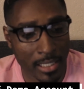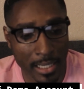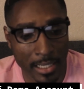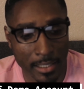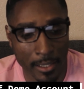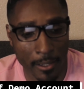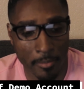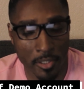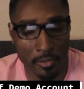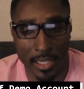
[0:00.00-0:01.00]
And
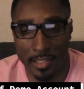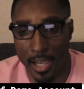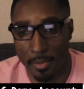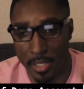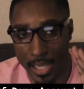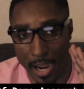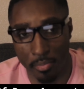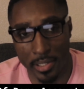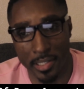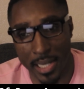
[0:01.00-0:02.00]
until next time, Geek
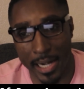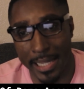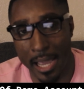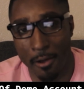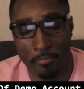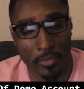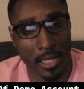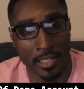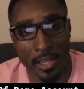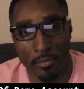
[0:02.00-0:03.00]
Hybrid is signing out. You
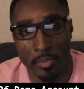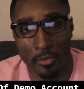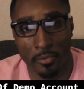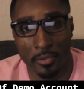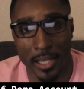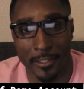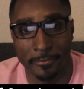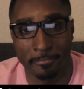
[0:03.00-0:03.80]
guys have a beautiful day.